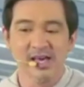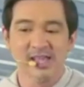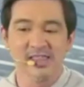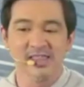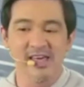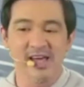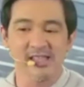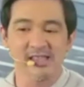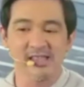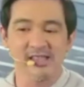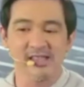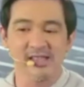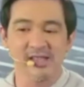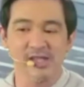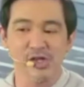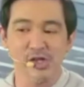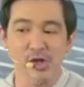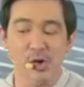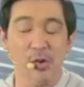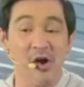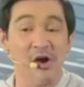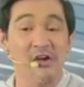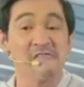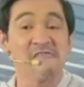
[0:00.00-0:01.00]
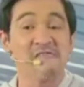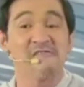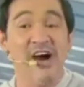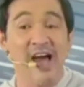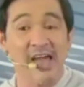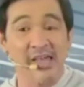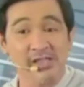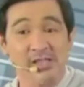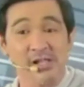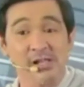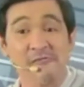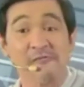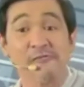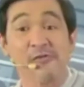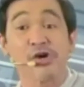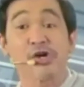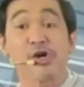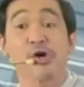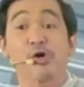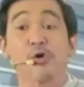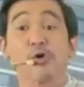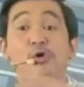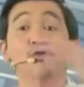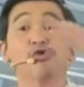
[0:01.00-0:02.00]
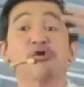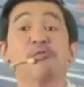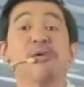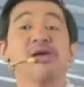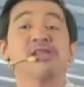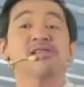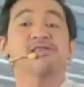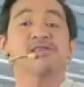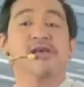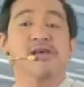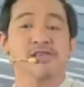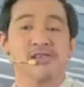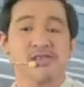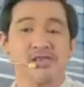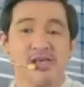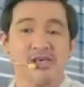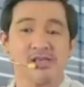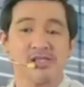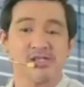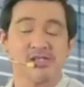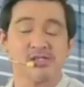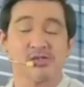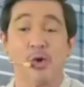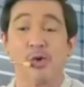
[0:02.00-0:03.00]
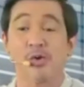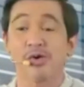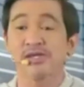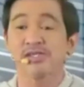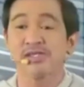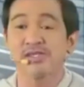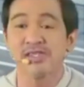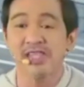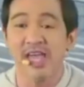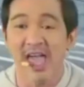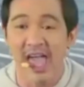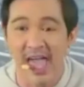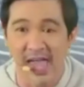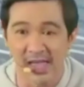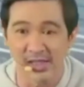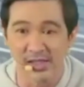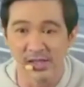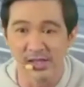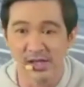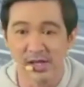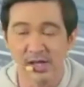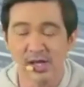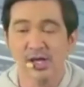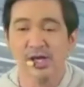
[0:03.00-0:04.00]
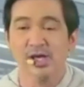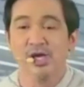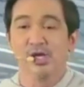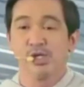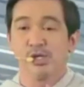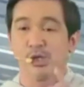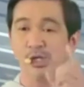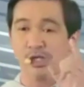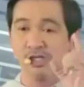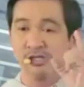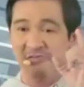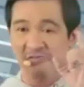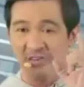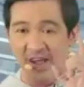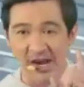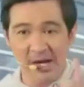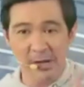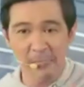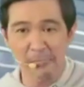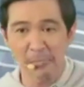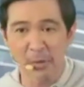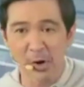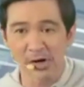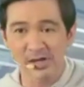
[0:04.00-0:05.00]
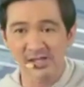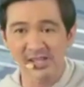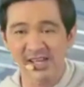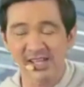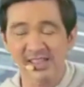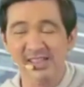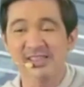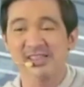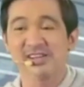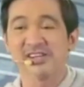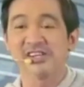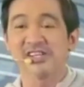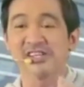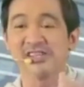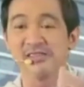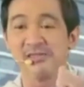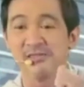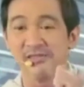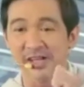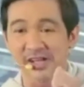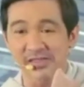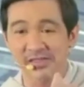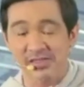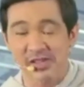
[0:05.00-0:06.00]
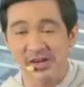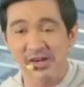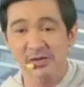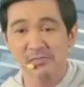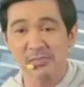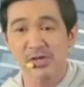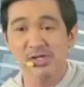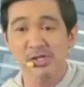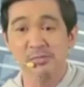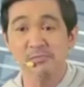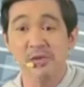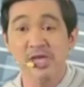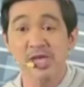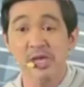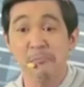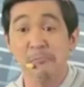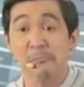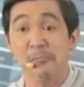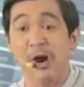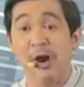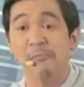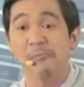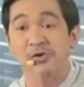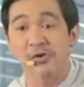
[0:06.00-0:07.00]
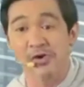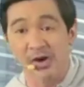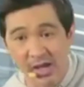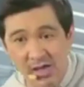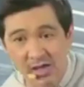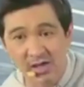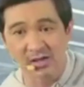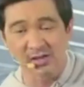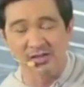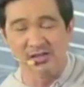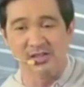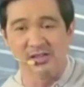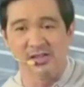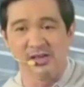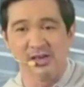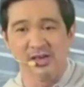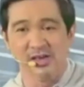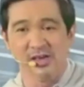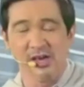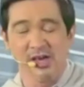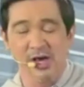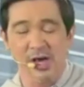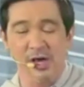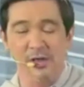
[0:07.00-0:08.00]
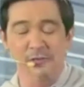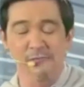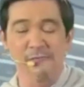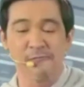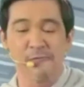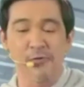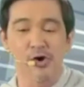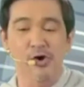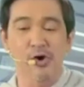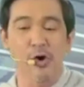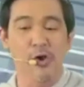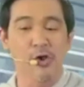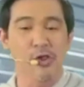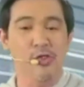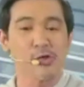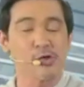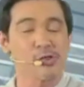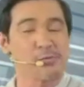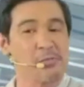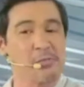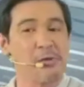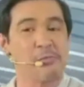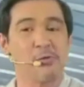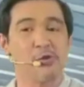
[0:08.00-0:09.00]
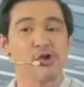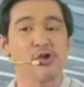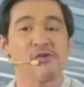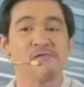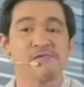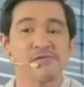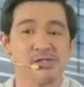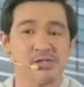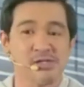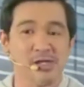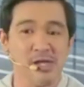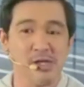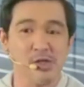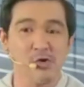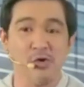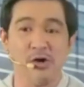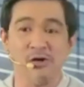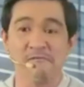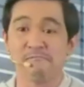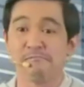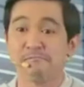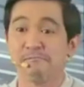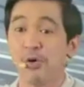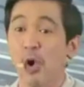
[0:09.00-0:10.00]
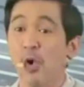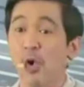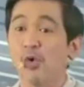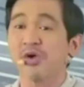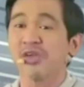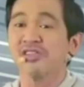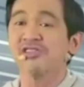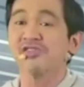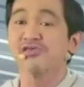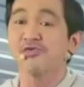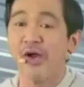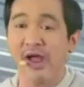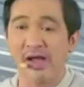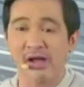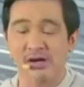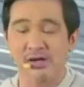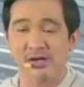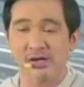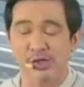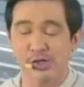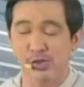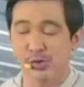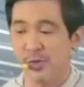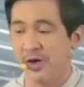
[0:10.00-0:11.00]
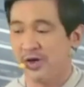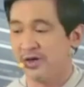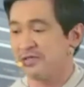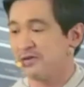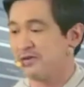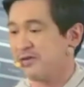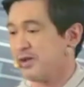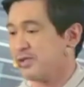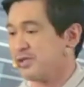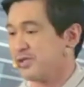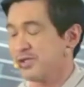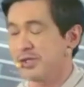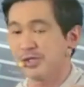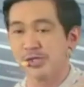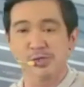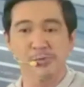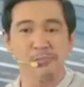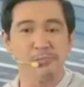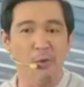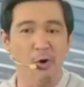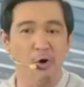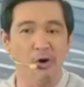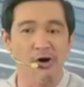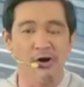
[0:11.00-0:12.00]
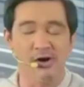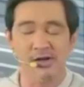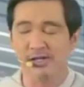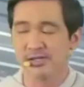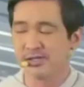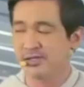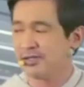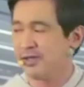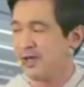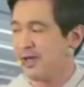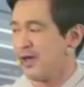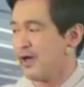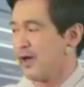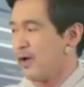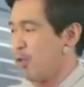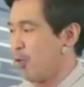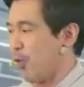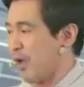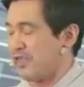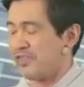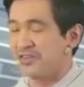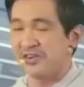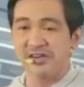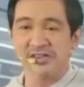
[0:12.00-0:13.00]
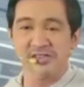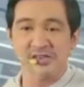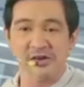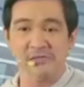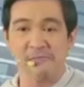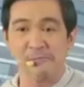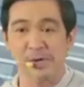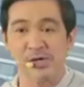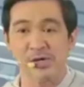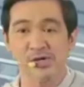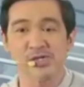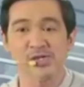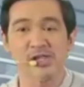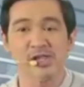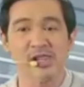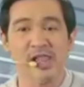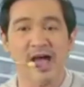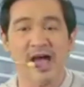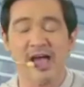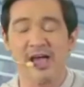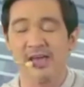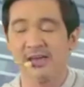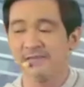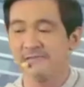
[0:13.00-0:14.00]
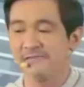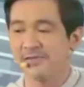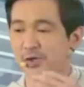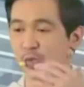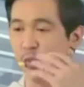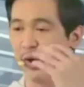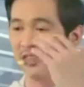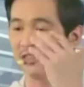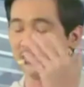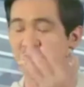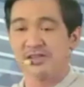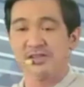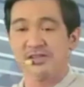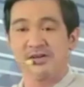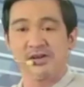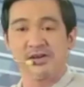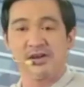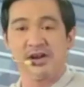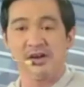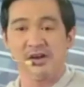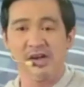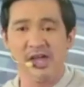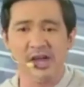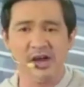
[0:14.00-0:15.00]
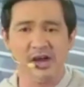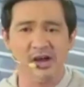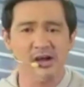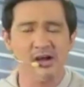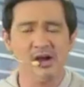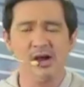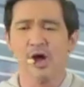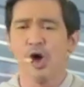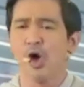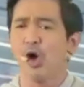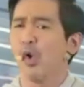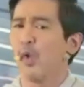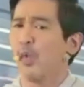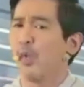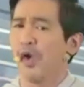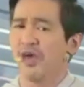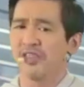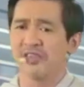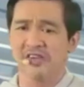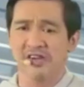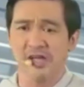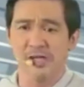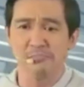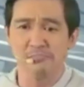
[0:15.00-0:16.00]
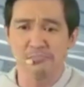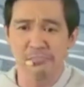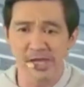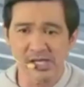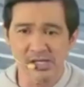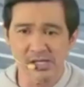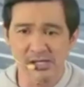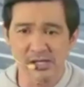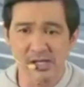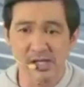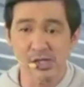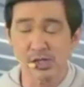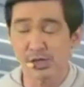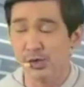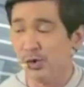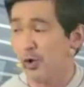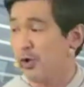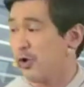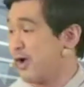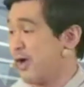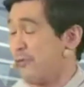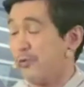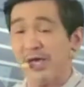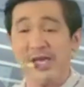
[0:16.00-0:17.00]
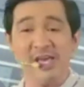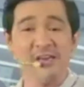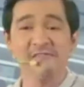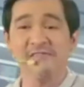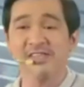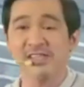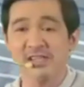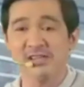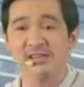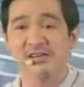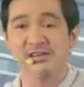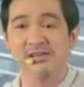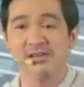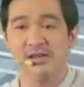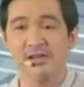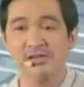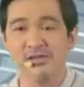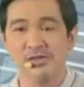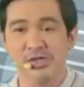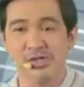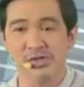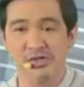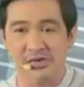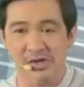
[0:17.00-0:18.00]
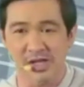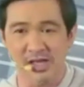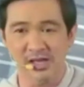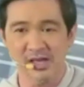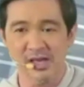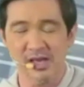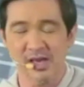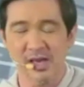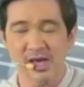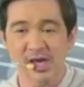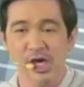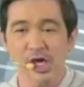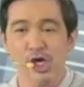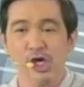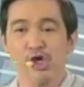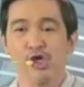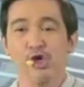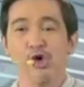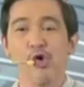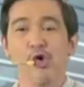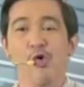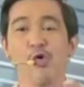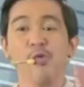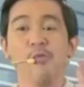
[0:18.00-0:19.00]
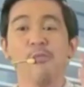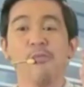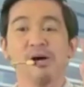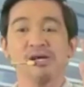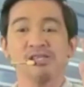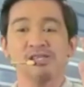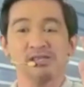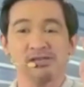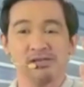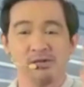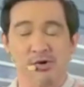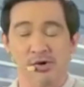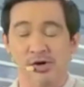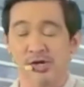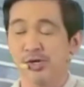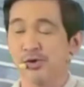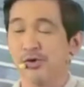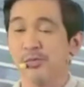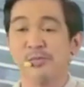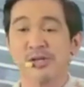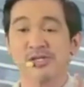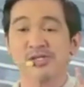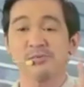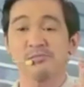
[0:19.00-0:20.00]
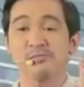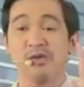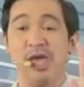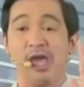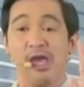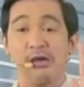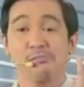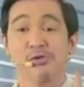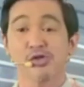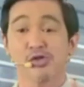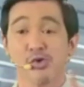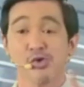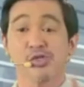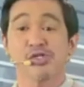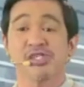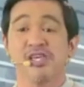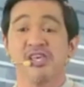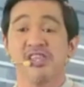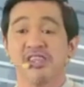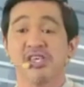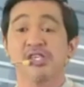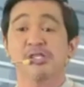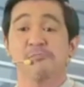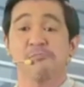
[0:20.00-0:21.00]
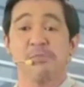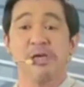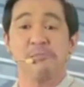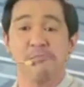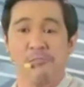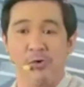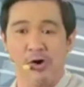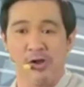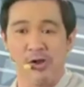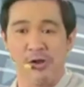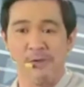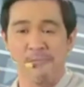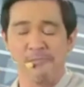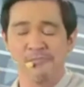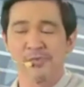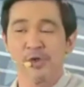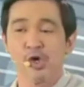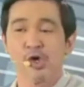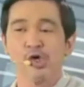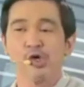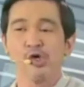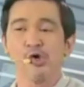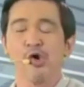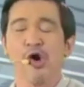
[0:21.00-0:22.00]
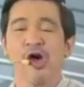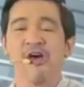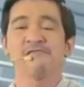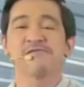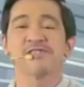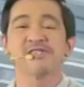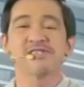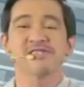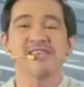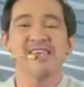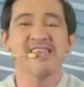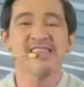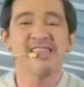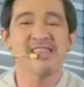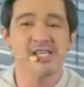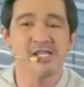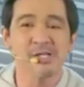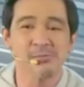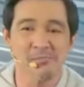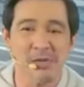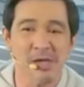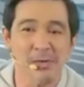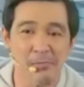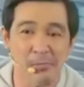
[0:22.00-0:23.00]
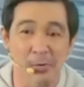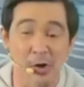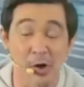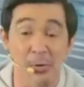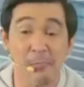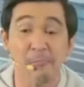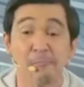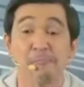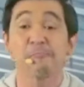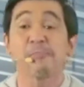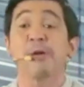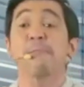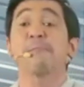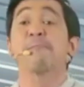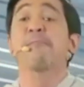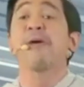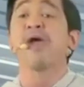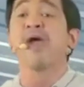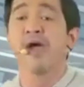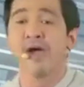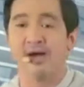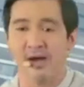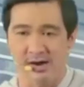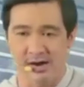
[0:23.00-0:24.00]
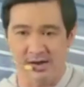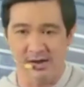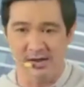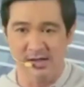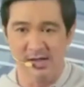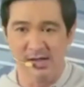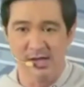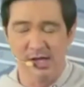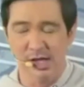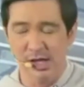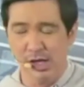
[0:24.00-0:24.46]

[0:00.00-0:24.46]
that are vital for your ultimate success towards the end. So it's very important that there must be preparation. And for all those people you have seen who have broken records, whether it's in sports, whether in their personal lives, whether in their career, whether in business, or even in our industry, you must be able to see these people. You have seen these people prepare.